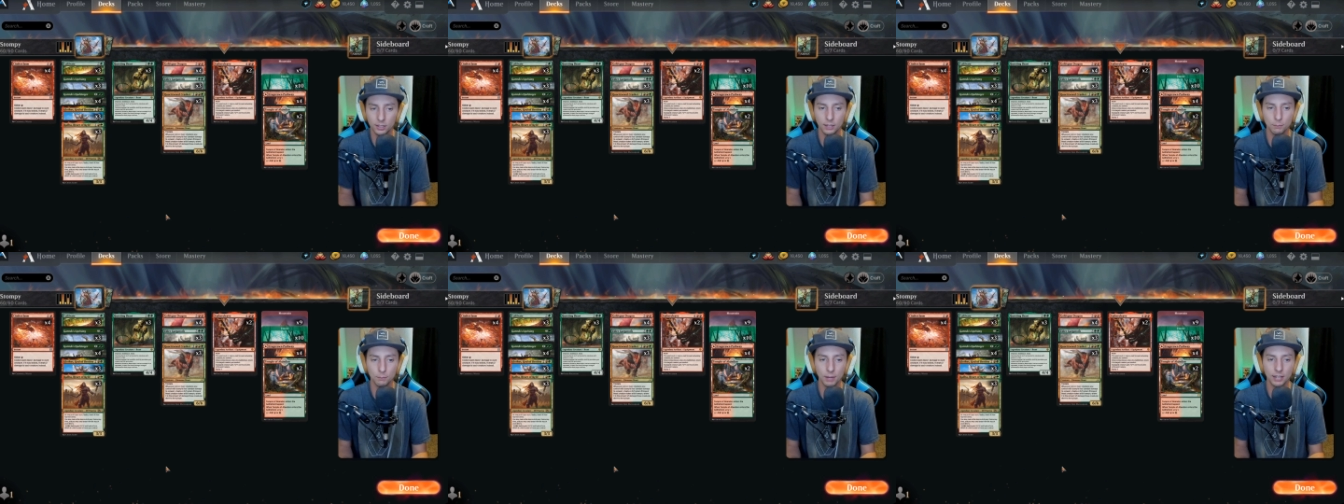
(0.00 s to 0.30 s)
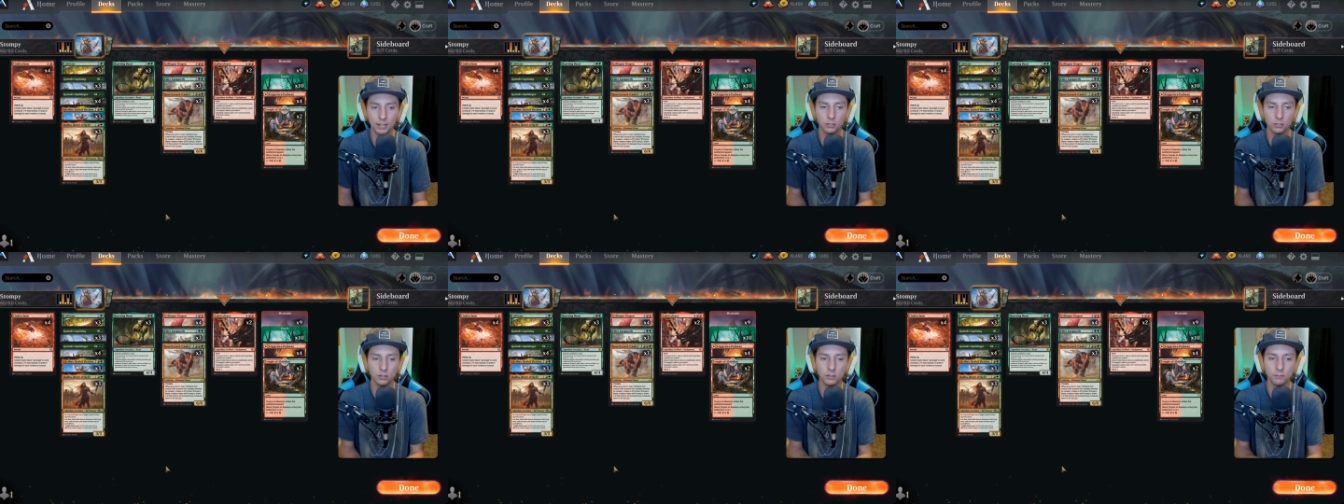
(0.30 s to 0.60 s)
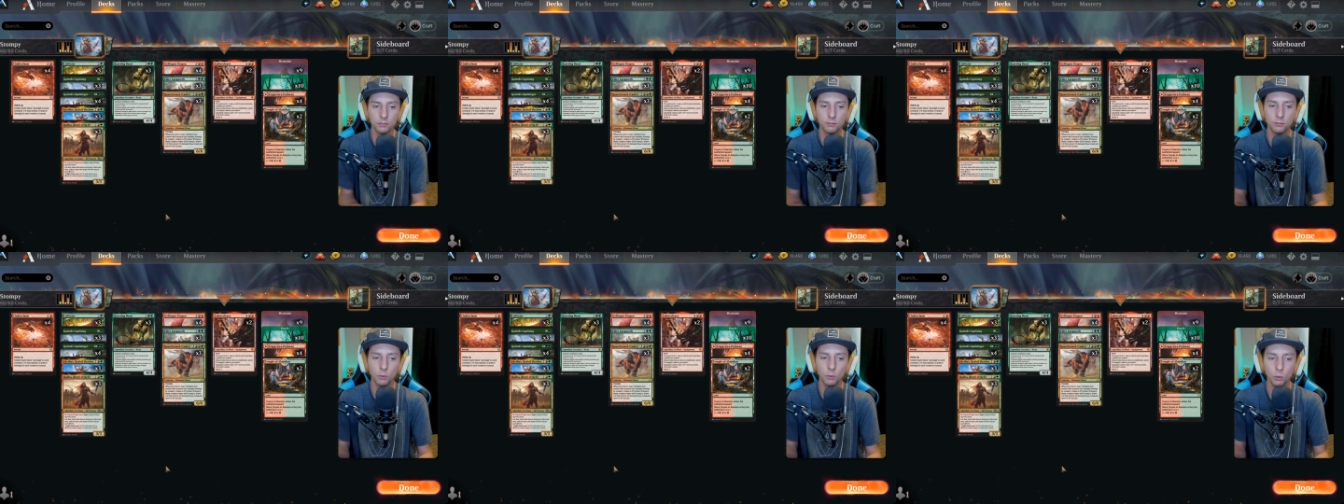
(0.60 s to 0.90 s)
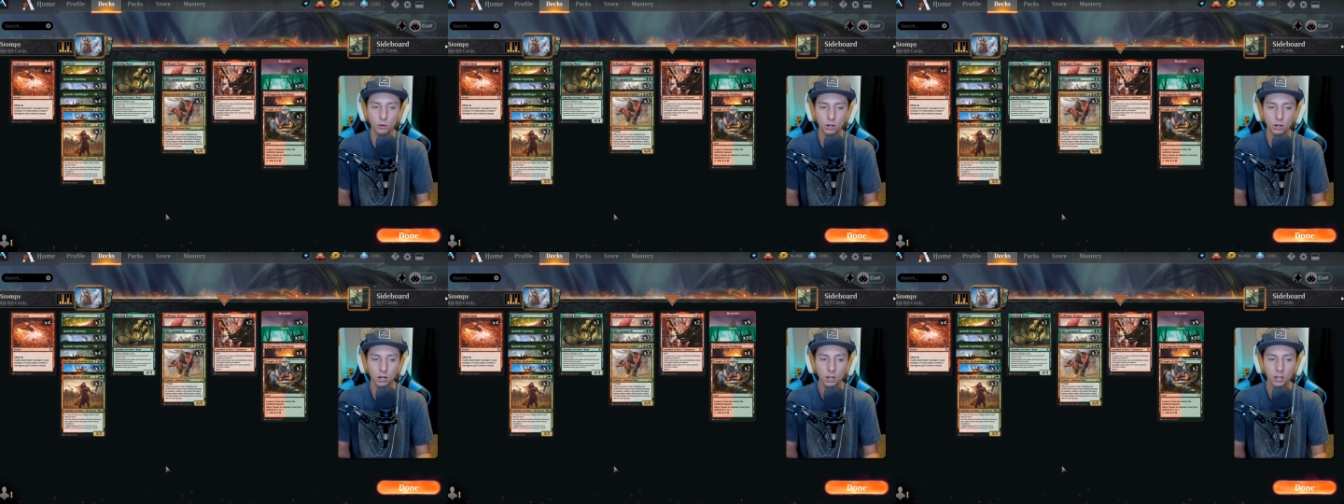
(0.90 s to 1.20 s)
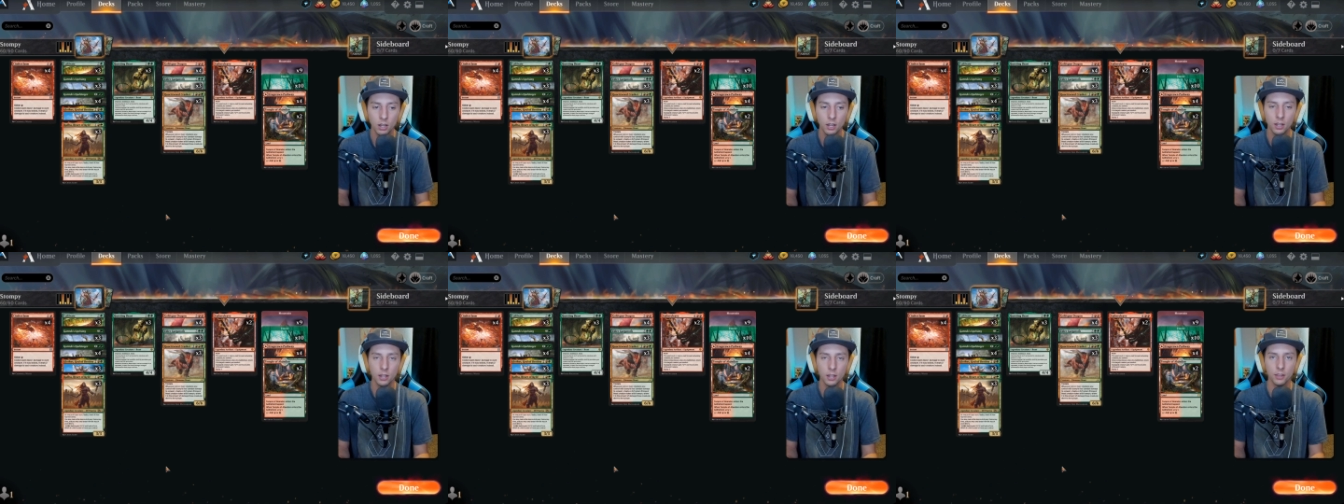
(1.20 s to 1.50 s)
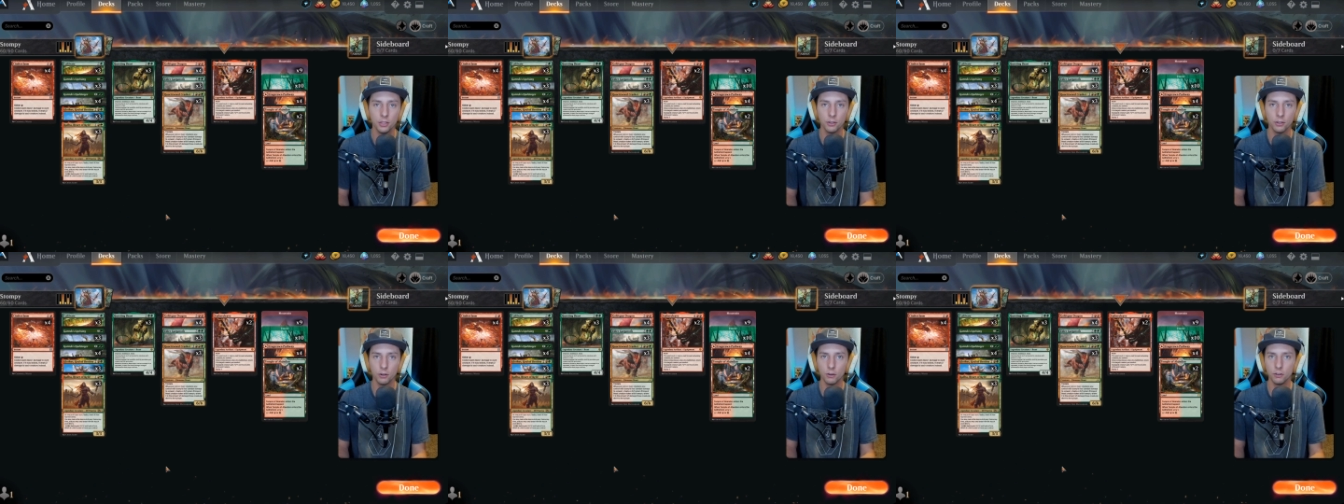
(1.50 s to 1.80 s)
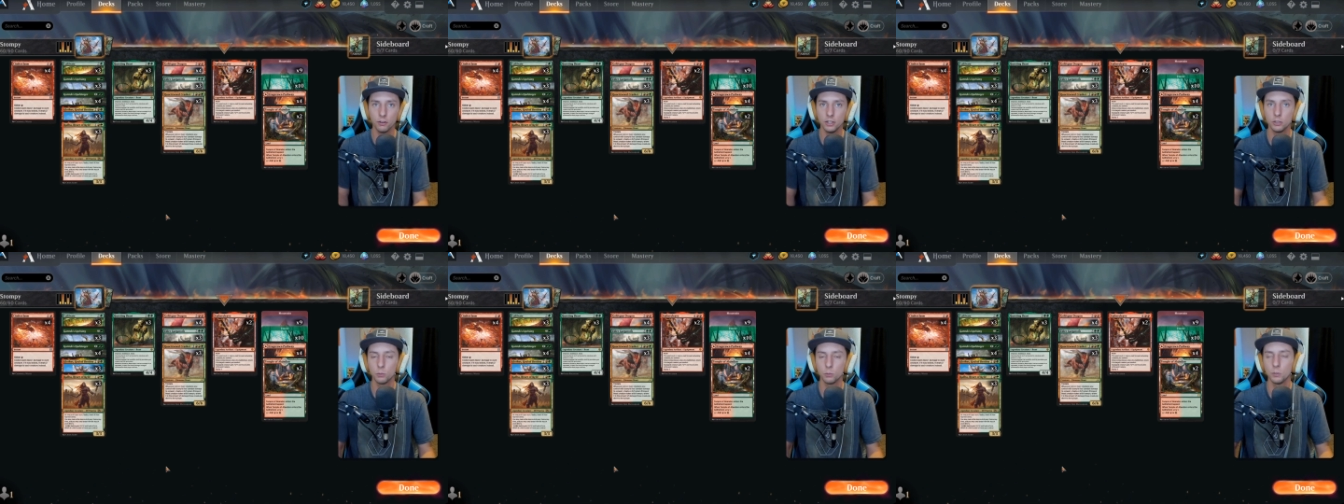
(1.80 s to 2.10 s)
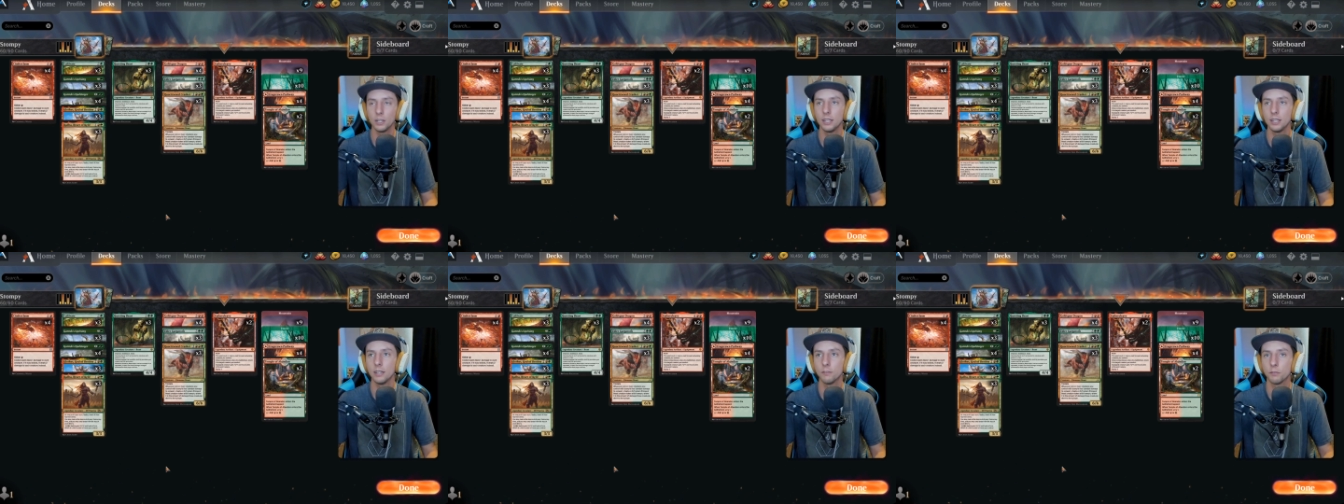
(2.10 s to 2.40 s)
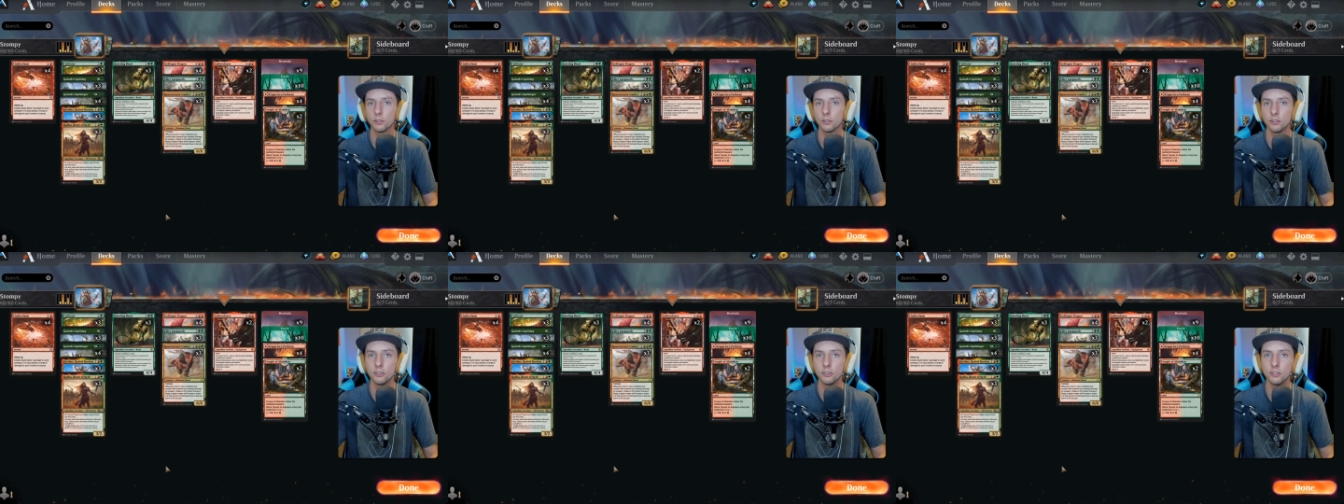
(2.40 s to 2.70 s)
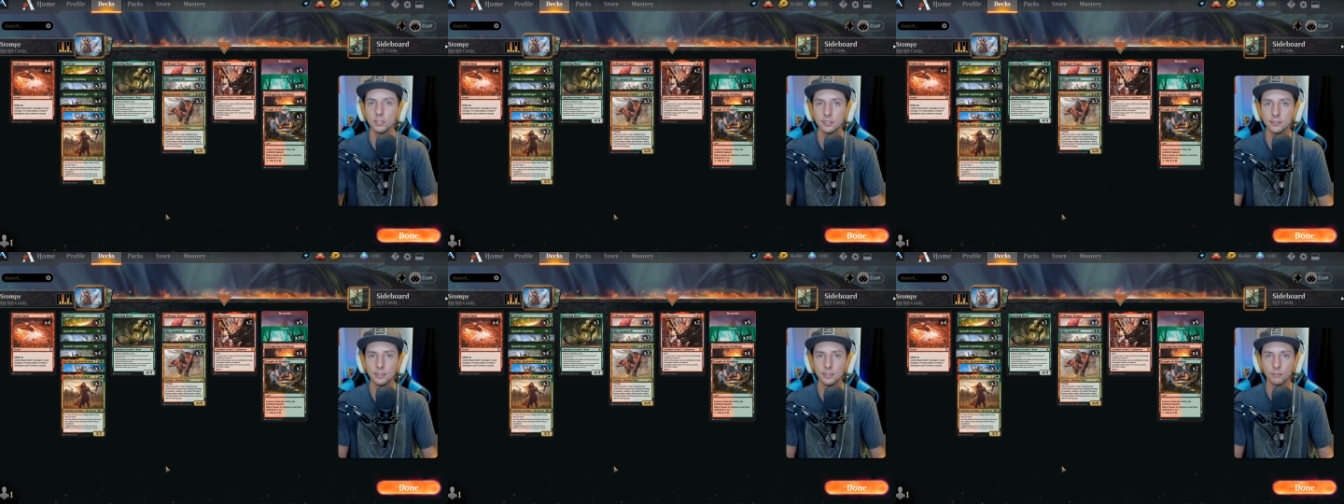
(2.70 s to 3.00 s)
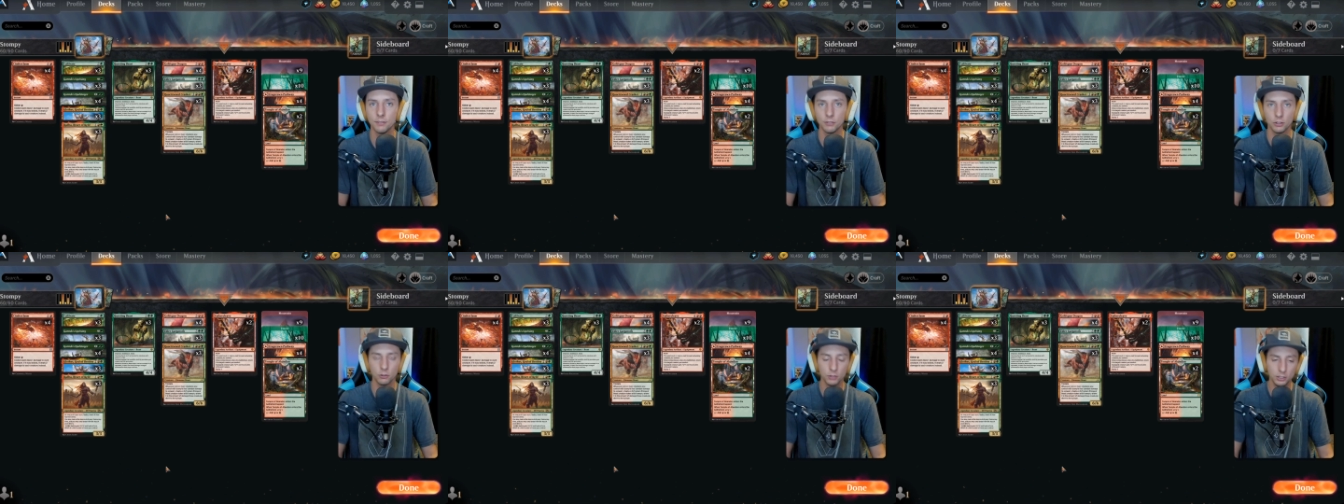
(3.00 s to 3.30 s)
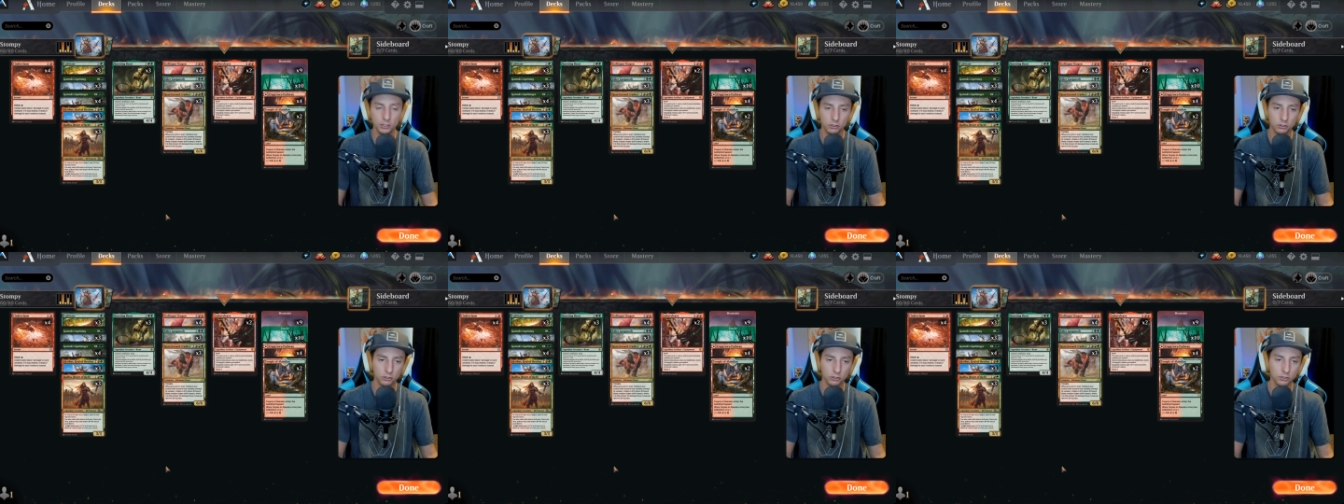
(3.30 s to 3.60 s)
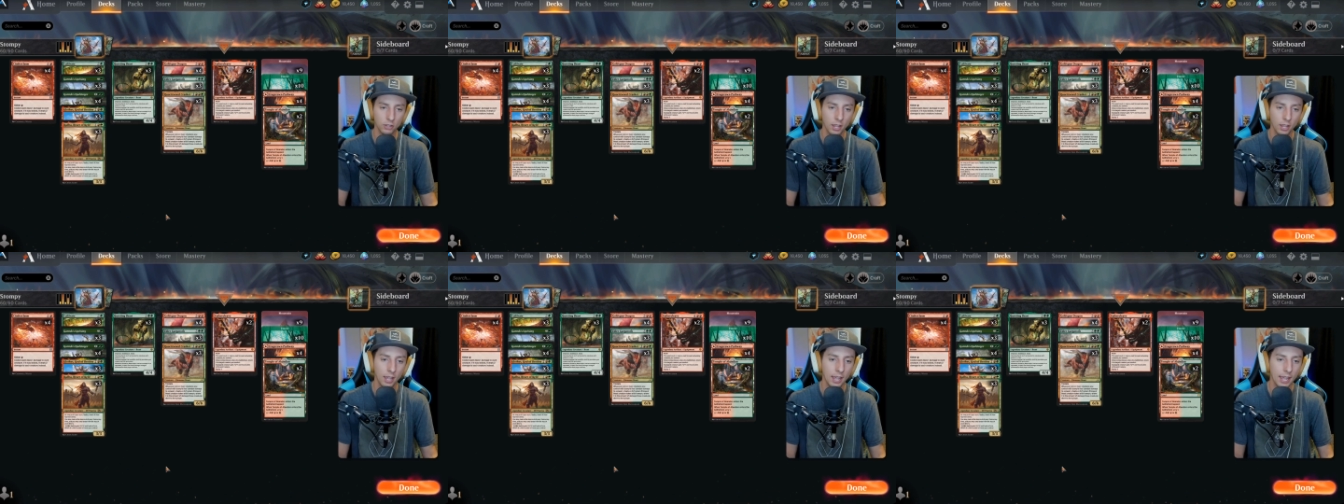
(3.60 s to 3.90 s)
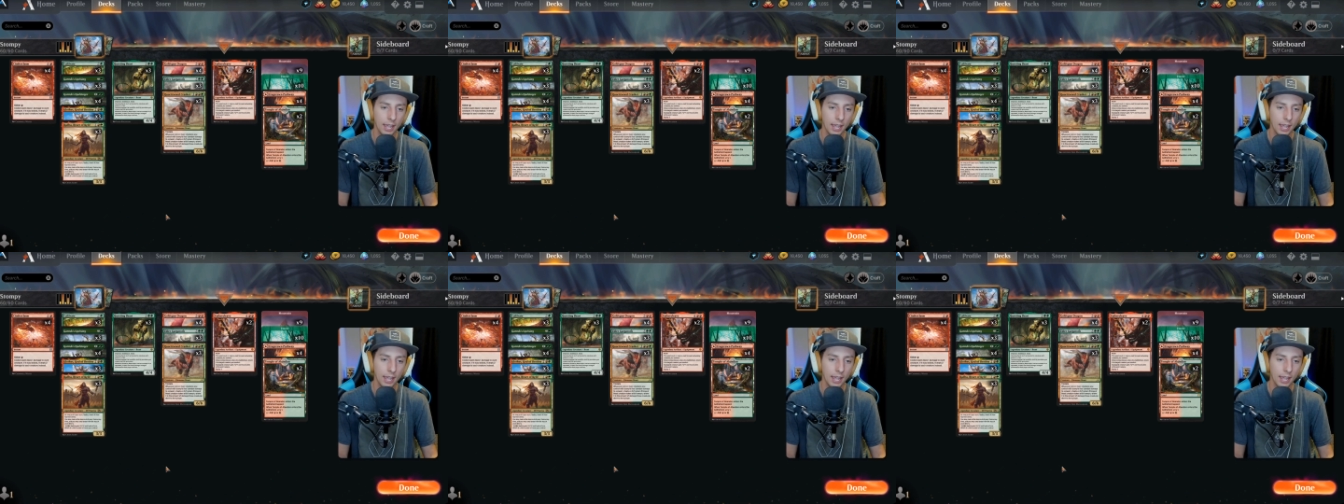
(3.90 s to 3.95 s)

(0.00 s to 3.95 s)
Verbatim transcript: By turn four, they're already swinging in for six different creatures